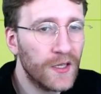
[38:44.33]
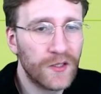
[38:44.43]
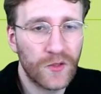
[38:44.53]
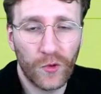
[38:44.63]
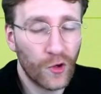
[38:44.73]

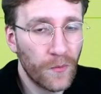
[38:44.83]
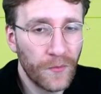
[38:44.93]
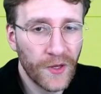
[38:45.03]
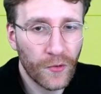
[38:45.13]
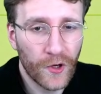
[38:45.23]
So blow up
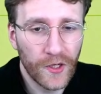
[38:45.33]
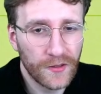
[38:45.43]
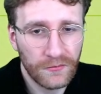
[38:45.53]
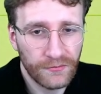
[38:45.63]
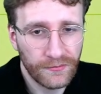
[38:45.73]
their board,
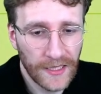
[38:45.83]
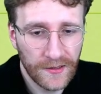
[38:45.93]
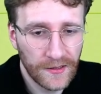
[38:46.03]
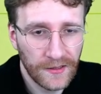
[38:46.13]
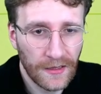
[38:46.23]

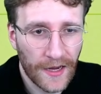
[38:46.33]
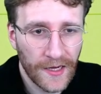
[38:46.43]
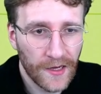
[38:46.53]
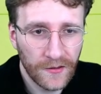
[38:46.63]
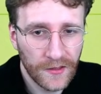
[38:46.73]
get the
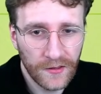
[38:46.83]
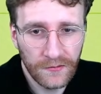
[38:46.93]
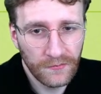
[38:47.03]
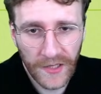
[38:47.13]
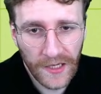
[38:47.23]
Gaia, and
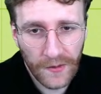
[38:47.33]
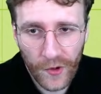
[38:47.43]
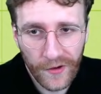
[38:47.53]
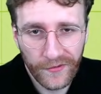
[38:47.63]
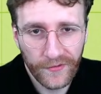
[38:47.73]
then
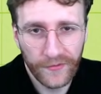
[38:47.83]
Megamorph,